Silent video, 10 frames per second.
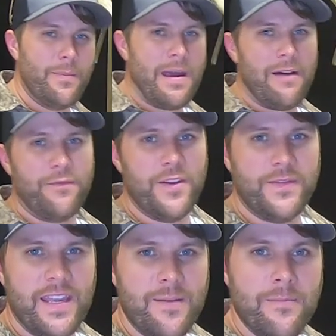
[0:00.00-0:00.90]
about
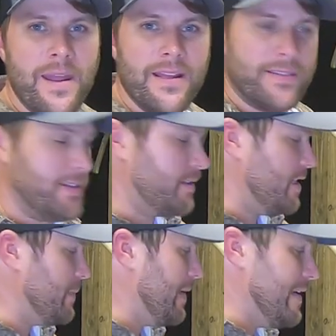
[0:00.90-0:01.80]
15 minutes since
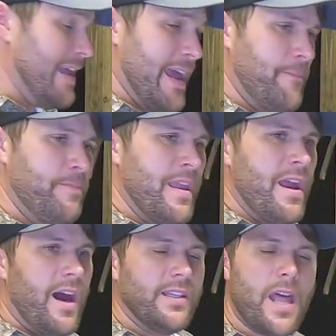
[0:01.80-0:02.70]
she's been dead.
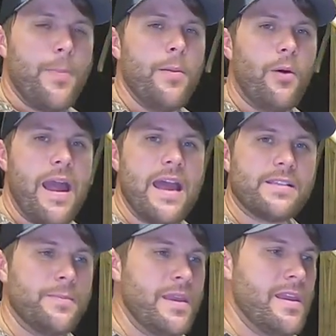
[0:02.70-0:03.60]
A lot of people
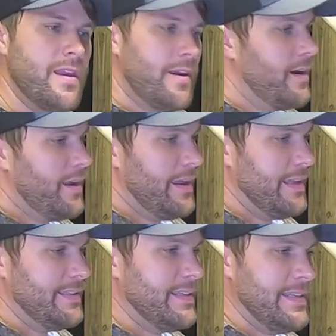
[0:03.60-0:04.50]
ask me,
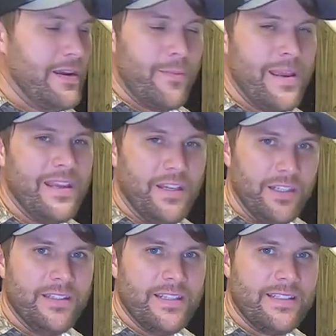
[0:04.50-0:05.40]
is the deer meat
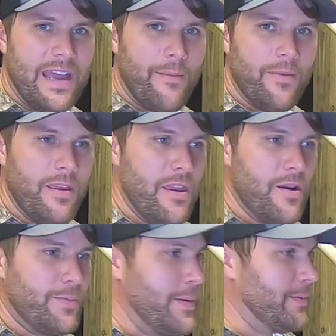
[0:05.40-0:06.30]
good this time of the
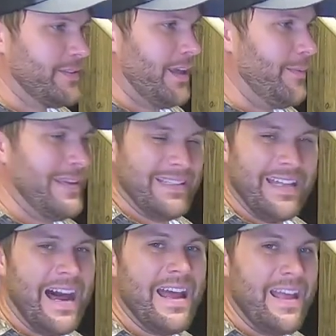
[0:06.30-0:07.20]
year? People tell me it's
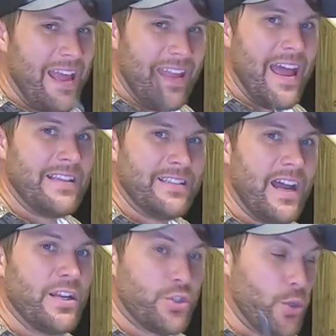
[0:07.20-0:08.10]
not, and that's
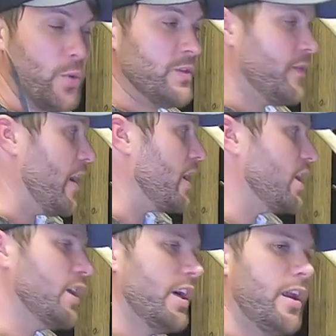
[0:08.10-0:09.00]
not true. It's very
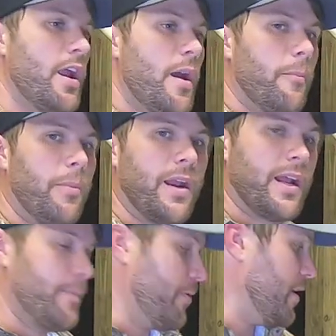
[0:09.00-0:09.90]
good, but a
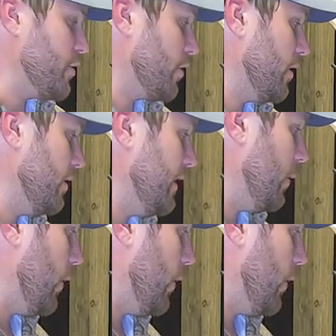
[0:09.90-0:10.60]
couple things you're gonna deal